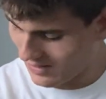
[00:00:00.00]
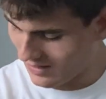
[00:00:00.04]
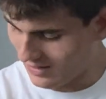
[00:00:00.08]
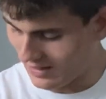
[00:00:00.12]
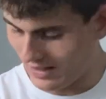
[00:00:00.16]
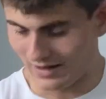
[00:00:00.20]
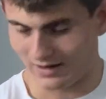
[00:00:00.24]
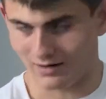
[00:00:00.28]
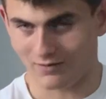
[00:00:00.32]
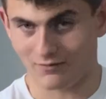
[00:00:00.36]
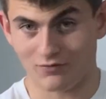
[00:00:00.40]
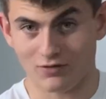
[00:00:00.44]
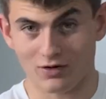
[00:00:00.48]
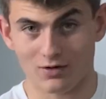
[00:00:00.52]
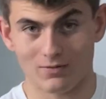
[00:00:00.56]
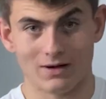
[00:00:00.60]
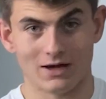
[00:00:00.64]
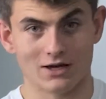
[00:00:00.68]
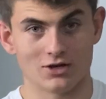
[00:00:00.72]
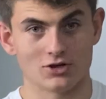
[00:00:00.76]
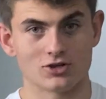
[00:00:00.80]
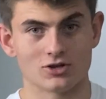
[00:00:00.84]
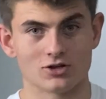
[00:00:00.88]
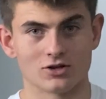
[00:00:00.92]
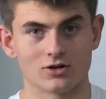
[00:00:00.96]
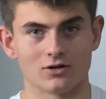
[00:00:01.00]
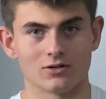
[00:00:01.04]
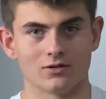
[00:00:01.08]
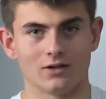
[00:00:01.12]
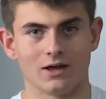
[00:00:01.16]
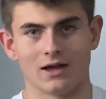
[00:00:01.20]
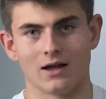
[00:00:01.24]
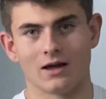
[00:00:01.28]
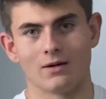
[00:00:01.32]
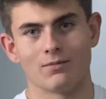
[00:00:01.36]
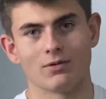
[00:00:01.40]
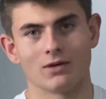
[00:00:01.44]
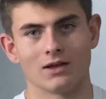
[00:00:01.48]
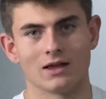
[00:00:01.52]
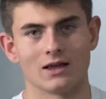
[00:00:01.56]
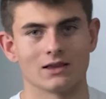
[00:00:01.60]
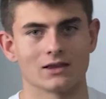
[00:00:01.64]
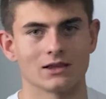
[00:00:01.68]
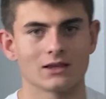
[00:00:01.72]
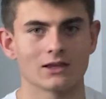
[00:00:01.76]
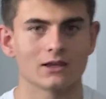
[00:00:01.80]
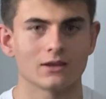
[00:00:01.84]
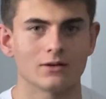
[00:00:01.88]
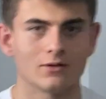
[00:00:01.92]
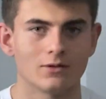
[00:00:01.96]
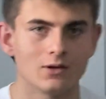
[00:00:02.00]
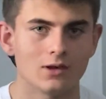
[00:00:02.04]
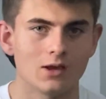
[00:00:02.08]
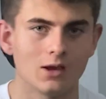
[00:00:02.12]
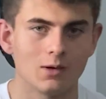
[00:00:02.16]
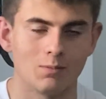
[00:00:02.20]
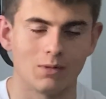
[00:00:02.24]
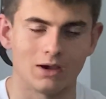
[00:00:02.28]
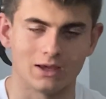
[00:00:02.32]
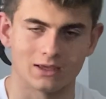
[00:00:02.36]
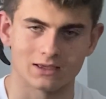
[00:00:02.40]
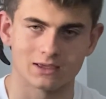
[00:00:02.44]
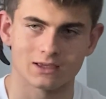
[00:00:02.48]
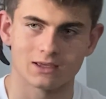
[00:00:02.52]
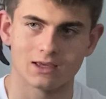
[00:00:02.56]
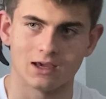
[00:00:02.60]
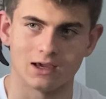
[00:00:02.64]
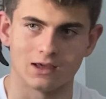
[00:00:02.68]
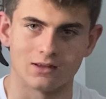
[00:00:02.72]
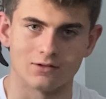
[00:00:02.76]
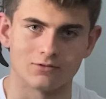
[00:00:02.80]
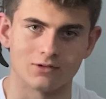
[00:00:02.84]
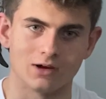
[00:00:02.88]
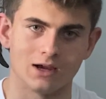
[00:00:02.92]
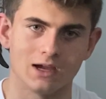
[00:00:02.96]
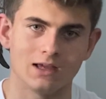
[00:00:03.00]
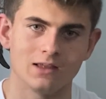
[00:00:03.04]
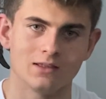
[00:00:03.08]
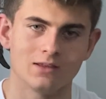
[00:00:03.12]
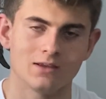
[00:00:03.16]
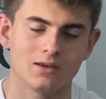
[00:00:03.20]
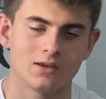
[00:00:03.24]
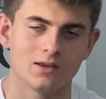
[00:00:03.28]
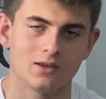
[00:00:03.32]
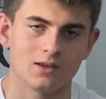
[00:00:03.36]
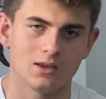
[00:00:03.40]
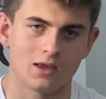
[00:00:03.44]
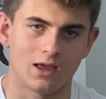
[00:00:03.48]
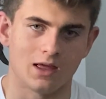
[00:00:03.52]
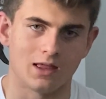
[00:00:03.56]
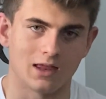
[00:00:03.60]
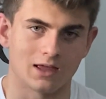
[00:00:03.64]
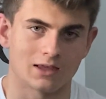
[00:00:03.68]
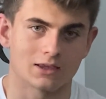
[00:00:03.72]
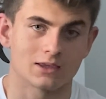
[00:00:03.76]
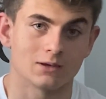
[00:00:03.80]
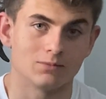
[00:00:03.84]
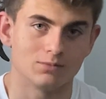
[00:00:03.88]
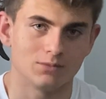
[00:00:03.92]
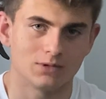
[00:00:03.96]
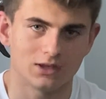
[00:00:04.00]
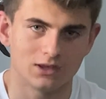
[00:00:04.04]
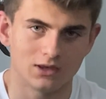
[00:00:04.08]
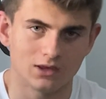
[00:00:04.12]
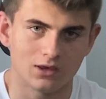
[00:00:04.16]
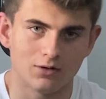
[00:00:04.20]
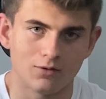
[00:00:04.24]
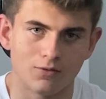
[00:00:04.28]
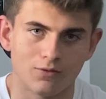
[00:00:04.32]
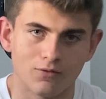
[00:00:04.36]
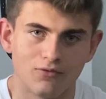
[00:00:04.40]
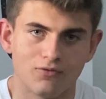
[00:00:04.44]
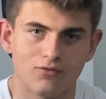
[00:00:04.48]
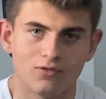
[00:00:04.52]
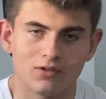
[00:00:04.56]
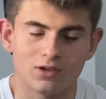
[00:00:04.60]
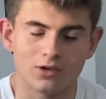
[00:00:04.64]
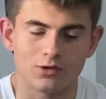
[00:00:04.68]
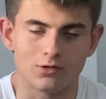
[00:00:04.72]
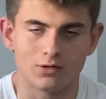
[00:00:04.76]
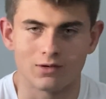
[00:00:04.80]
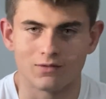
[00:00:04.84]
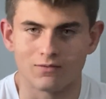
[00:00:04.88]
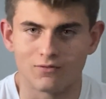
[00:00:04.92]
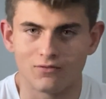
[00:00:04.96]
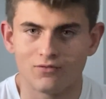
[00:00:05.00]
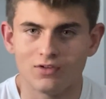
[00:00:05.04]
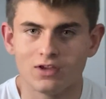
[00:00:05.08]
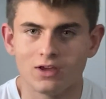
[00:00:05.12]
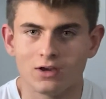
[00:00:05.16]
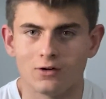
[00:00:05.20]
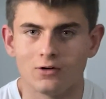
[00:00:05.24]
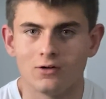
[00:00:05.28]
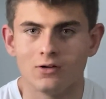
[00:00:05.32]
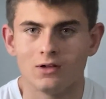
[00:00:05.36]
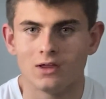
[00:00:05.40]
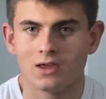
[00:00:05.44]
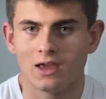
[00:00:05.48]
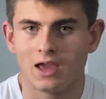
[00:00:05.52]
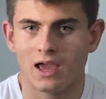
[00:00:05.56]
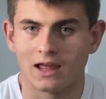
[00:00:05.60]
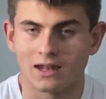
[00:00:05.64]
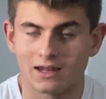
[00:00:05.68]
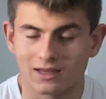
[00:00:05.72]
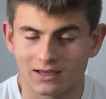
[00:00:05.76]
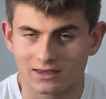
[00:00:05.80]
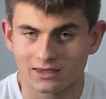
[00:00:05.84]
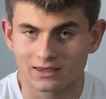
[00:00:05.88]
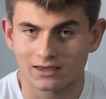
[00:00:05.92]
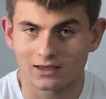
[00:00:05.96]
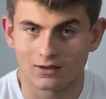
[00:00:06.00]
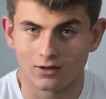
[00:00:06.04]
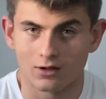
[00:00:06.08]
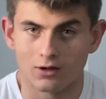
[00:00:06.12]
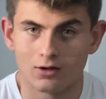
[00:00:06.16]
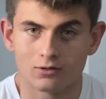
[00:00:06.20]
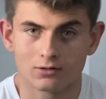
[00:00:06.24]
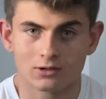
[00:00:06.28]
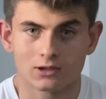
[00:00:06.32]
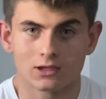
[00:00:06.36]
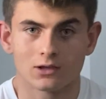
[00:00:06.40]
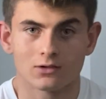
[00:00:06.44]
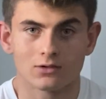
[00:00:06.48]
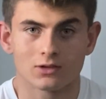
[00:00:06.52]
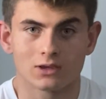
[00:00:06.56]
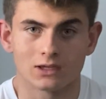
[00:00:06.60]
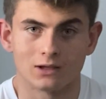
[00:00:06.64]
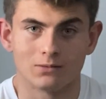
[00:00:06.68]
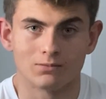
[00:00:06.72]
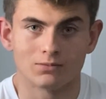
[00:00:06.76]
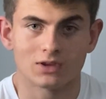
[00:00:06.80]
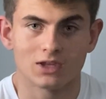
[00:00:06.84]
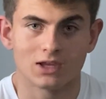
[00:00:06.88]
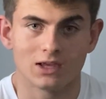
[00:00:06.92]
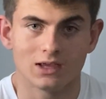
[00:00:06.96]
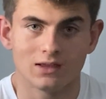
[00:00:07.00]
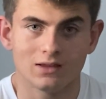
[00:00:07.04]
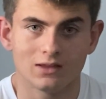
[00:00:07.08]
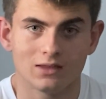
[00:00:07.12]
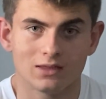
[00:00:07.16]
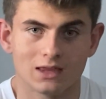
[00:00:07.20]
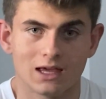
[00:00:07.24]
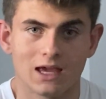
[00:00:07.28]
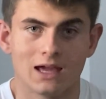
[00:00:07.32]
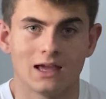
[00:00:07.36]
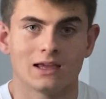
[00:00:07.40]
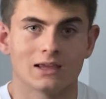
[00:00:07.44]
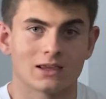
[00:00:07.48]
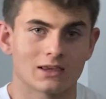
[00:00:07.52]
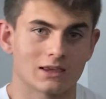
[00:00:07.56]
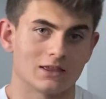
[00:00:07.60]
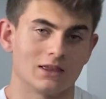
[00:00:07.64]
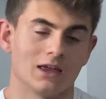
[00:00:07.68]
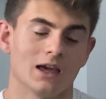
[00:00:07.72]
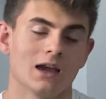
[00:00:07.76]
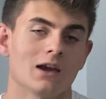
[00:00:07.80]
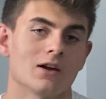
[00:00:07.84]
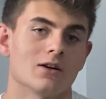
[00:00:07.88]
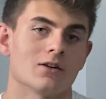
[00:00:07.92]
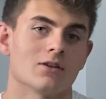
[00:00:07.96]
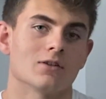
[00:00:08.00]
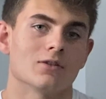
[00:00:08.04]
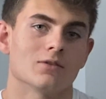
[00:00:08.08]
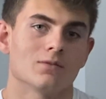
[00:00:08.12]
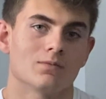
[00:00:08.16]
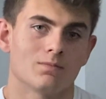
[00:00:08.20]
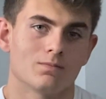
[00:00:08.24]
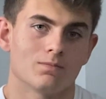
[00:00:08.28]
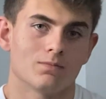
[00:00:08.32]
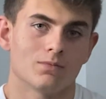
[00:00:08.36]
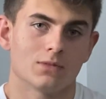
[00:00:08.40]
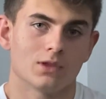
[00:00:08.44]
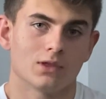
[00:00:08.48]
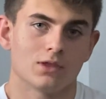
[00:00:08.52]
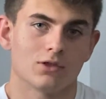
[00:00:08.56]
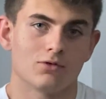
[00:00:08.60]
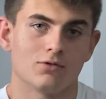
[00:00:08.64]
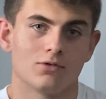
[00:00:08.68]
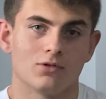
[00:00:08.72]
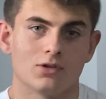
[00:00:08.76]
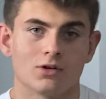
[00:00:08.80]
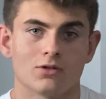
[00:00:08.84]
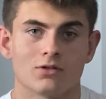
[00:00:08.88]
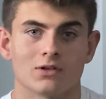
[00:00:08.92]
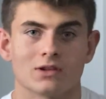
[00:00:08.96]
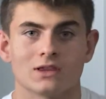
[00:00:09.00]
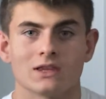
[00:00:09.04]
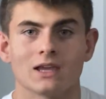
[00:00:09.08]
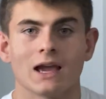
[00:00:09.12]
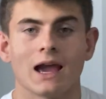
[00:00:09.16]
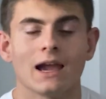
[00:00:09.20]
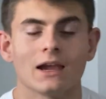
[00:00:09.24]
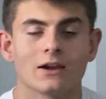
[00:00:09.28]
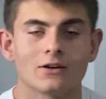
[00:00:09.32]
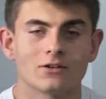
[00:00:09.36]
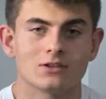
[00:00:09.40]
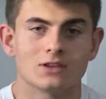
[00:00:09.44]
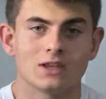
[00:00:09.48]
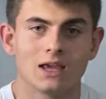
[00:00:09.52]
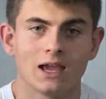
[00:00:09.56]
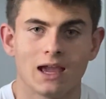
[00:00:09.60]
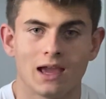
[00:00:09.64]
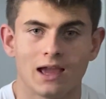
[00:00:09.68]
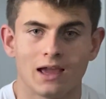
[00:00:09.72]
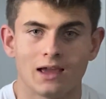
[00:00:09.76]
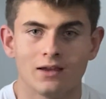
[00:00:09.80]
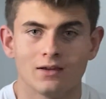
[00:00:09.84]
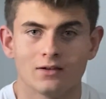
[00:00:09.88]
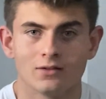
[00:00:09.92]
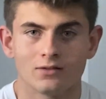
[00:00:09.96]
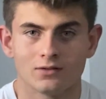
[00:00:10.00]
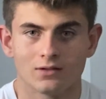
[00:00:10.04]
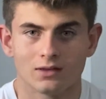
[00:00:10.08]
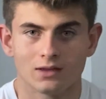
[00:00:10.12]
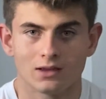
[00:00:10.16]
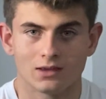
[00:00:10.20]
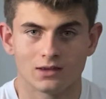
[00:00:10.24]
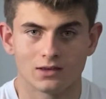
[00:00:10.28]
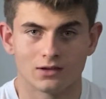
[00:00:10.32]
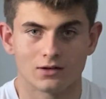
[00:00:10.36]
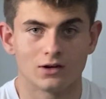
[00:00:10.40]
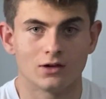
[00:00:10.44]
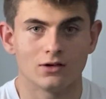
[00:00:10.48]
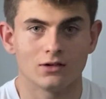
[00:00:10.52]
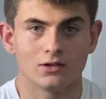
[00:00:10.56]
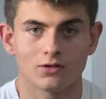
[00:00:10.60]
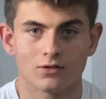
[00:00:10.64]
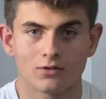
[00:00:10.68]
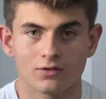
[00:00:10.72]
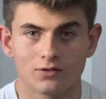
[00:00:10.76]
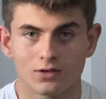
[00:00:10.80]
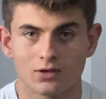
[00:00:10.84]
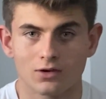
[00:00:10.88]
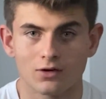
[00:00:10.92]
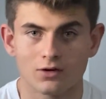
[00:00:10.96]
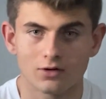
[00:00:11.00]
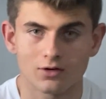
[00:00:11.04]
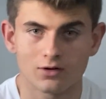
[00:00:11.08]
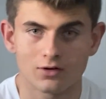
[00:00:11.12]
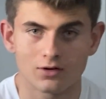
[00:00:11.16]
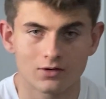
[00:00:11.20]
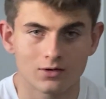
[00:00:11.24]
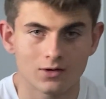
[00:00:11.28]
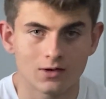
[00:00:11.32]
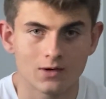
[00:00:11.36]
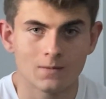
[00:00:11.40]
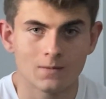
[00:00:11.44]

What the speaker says: I can feel my shirt like up against my skin, right? And that's something you can feel. And it's also something that is there through your entire day. And you're